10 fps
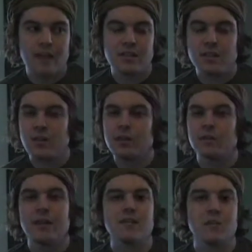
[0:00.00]
to go get the
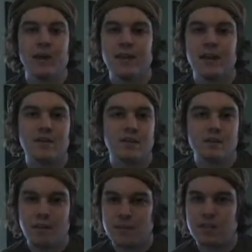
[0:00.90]
rest of the White Council.
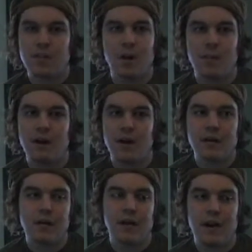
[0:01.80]
So that means
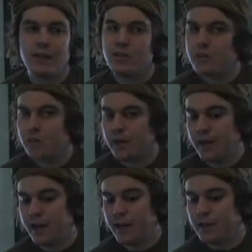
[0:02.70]
Saruman, Galadriel,
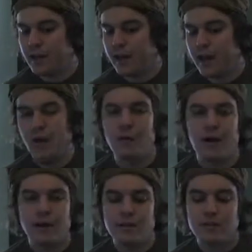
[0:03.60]
and
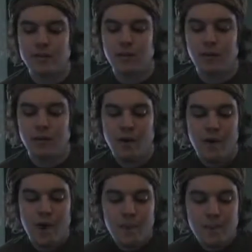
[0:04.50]
Elrond. So
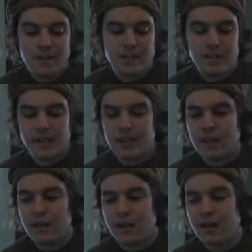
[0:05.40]

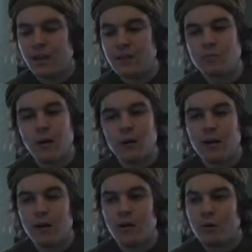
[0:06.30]
basically, Gandalf's walking
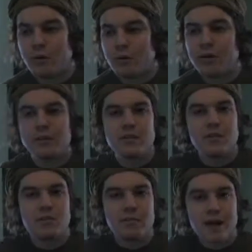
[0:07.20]
around Dol Guldur. He's
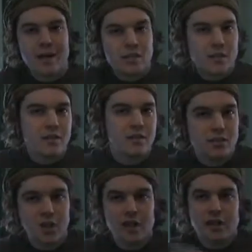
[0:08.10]
using magic. He's
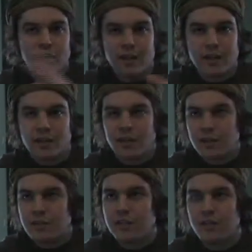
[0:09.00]
trying to like
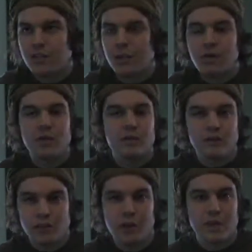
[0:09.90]
decloak this
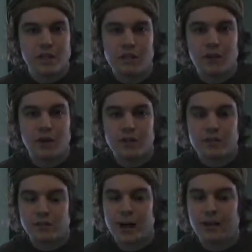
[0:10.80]
cloaking spell
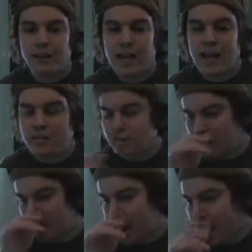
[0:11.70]
that's around the castle.
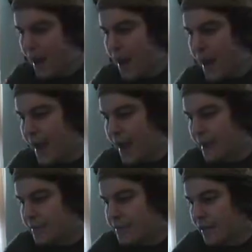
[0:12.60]

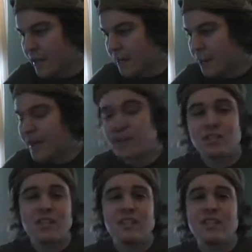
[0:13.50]
And we
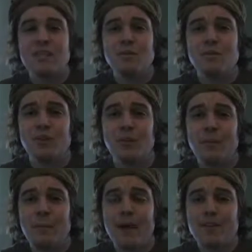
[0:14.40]
actually get to see him use a little
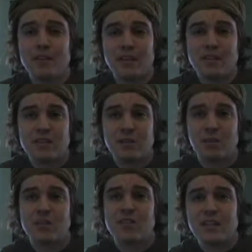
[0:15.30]
bit of magic against the
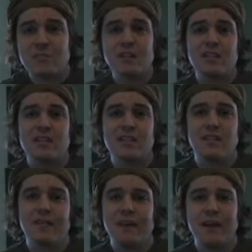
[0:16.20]
orcs. Yes, we get to see
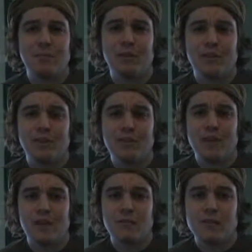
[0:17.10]
him fight plenty of
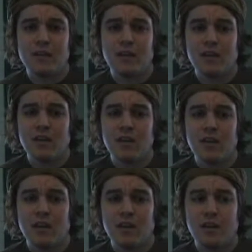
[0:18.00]
times in
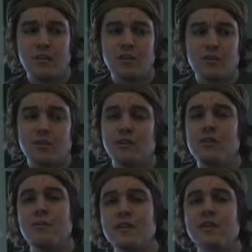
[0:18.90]
the original
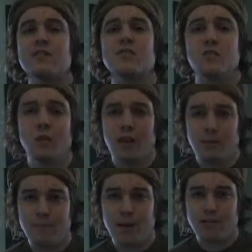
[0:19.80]
trilogy, but he doesn't use a whole lot
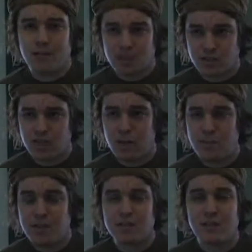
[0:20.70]
of magic. He just kind of
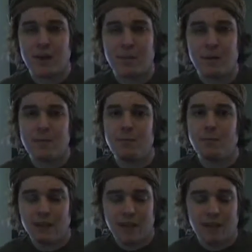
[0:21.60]
beats the crap out of people
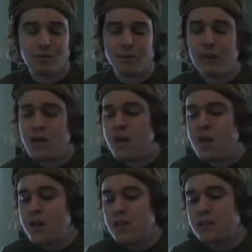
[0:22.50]
with glamdring.
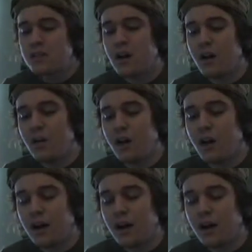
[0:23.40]
So